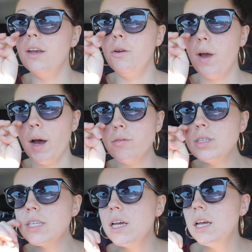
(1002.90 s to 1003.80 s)
new
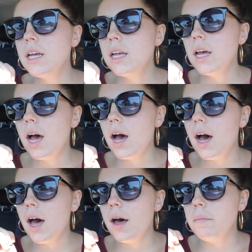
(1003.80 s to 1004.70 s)
house.
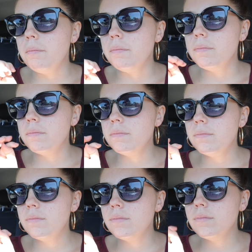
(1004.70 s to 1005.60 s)
Um,
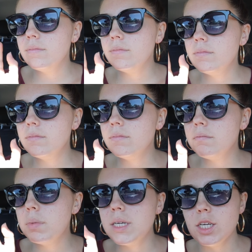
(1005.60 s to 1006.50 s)

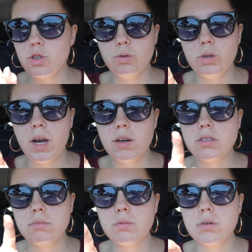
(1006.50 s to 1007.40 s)
potential new
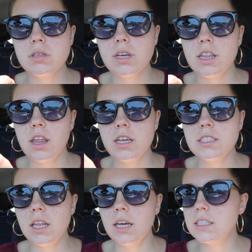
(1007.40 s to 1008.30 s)
house. I'm supposed to sign the
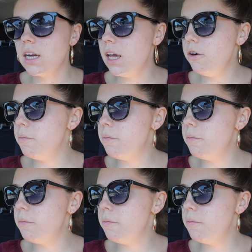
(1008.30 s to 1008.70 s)
lease like today or